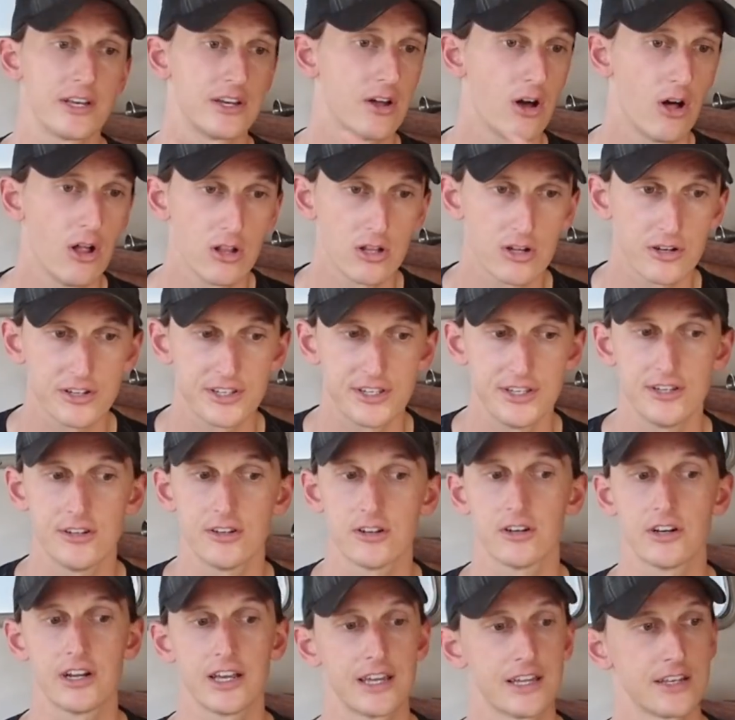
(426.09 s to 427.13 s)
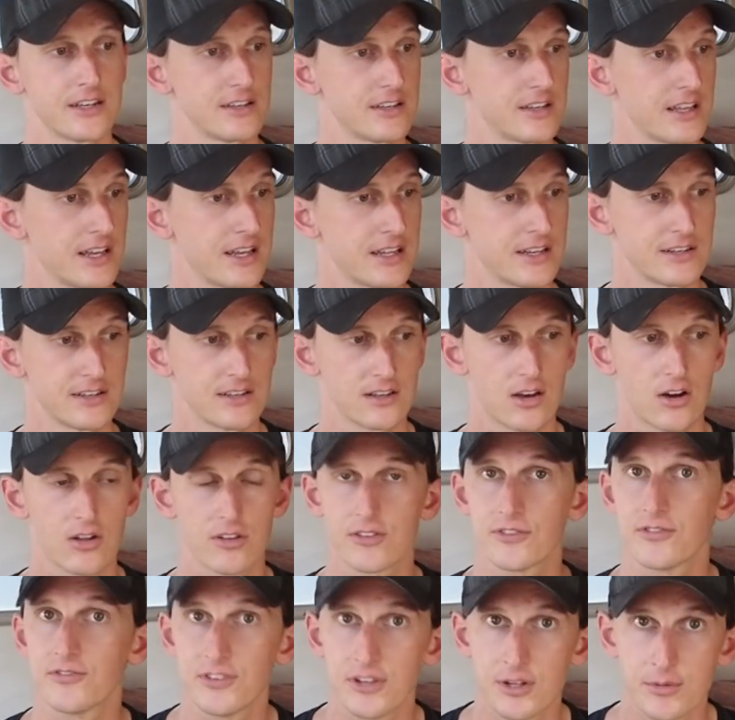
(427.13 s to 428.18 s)
and all our gear and all
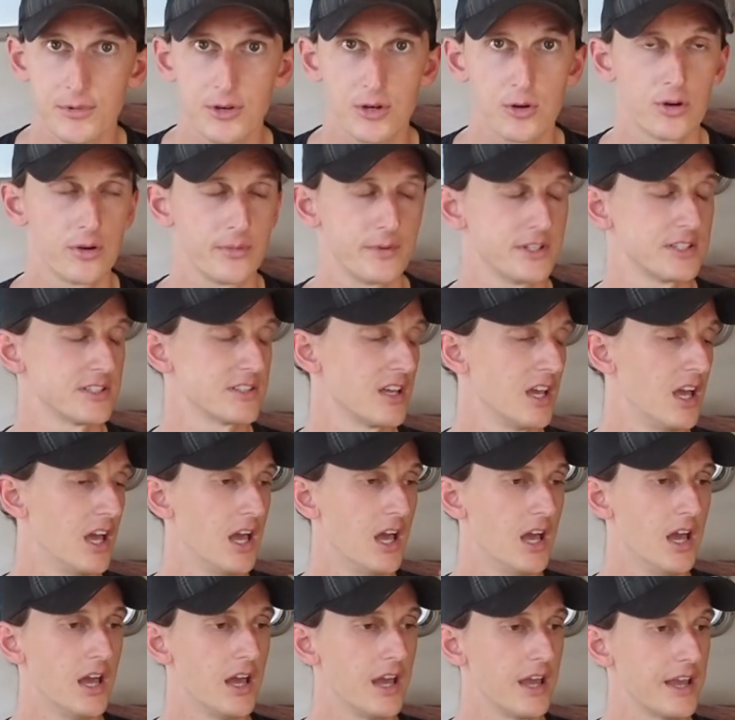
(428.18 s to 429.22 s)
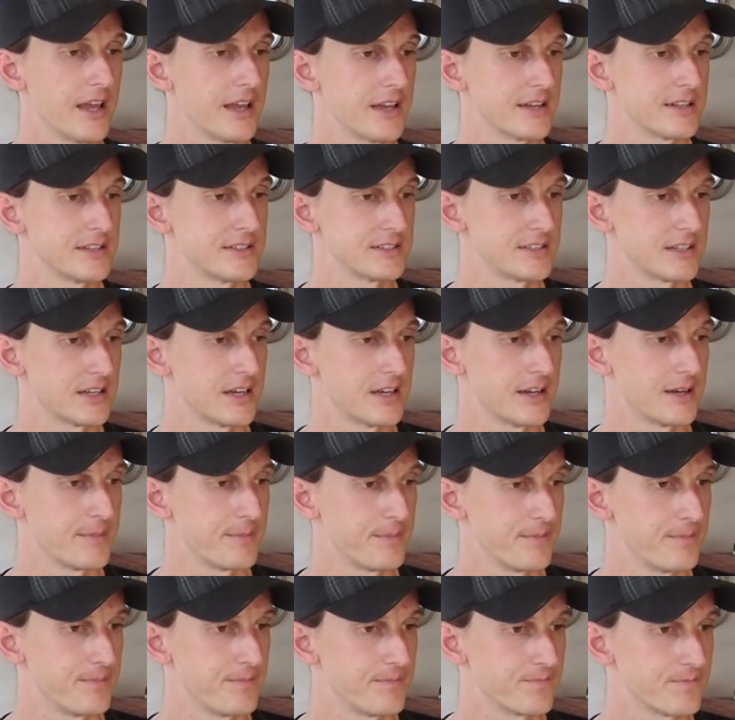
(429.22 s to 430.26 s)
the film equipment, and
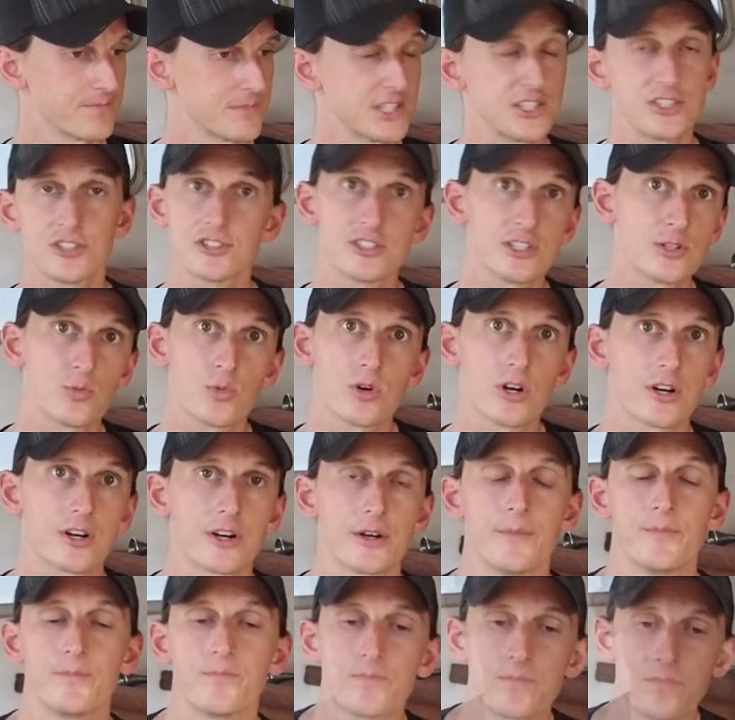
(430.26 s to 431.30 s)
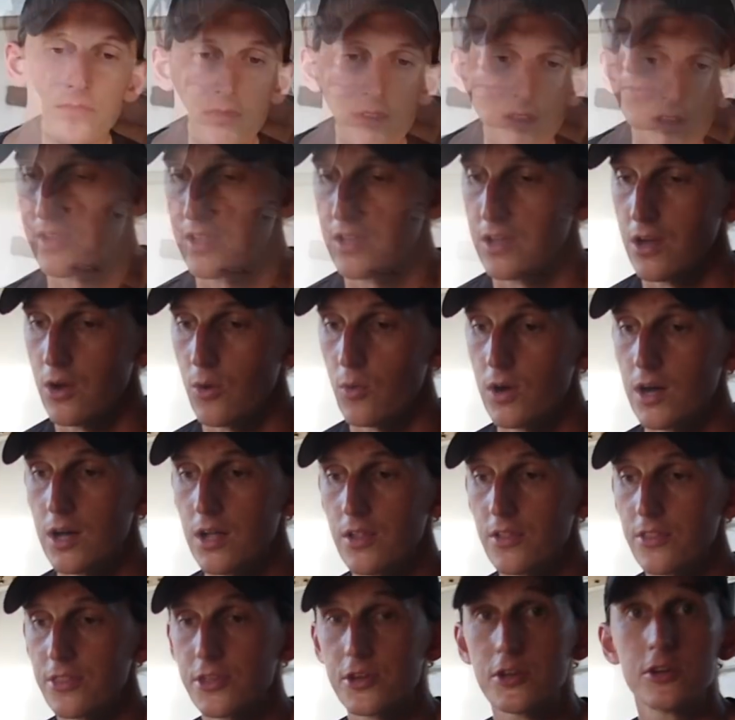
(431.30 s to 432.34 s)
it just didn't work.
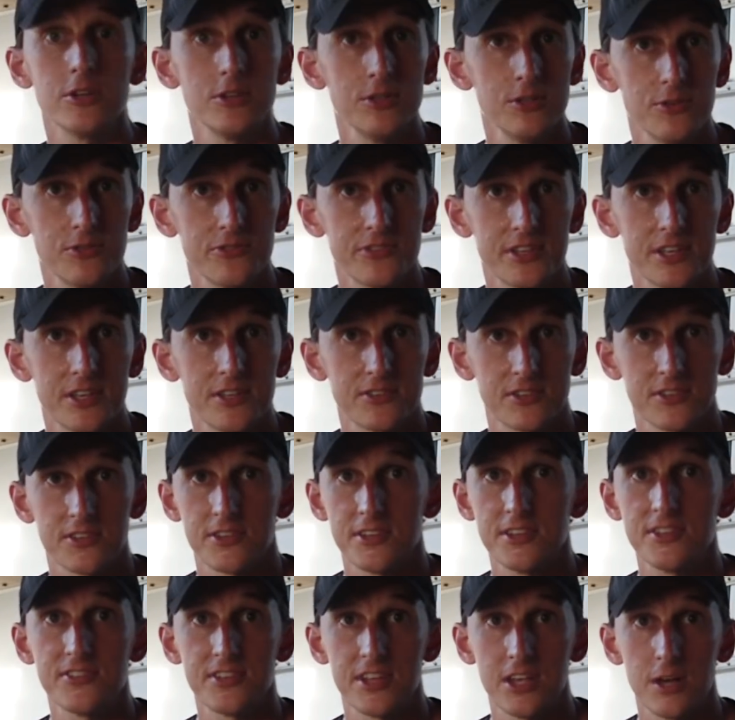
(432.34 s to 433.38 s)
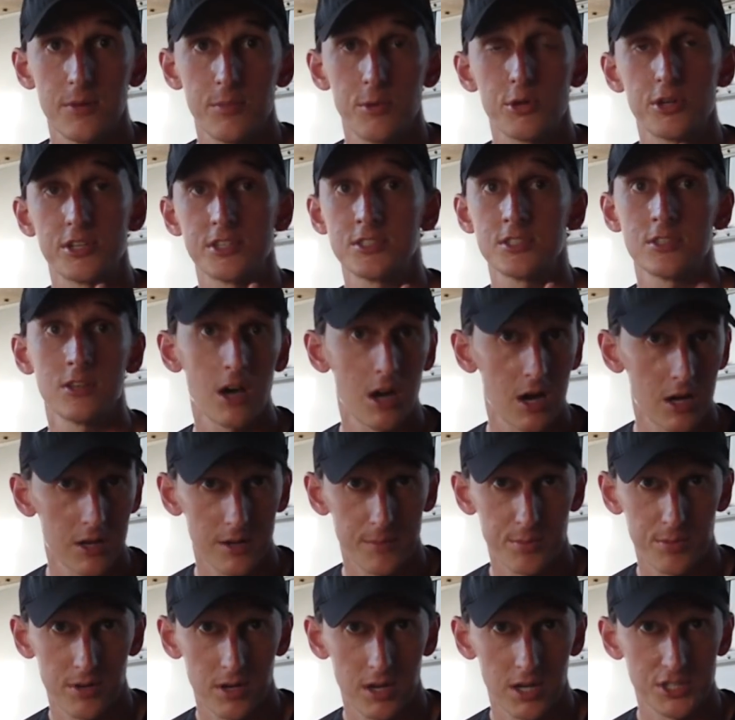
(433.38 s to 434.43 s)
Well, the good news is this sailboat is not a
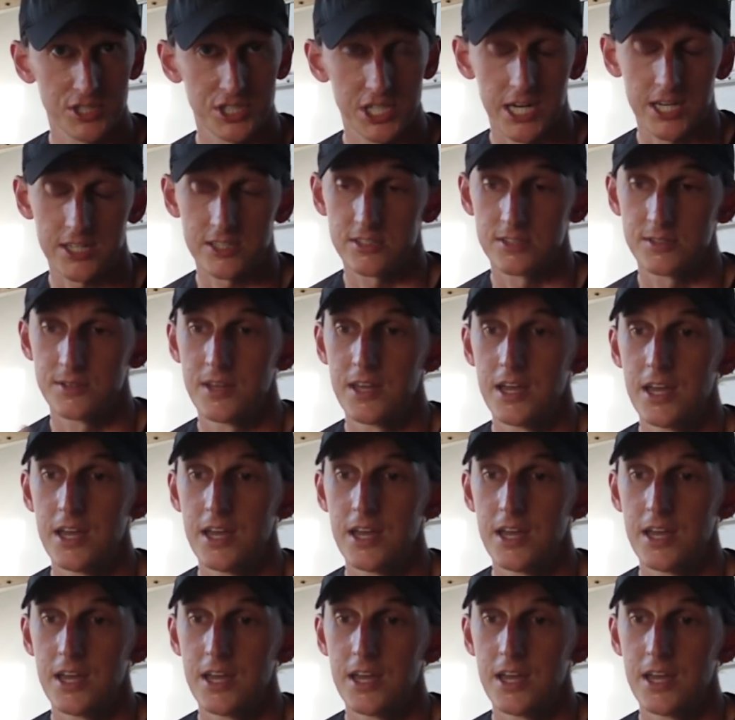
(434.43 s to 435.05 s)
project.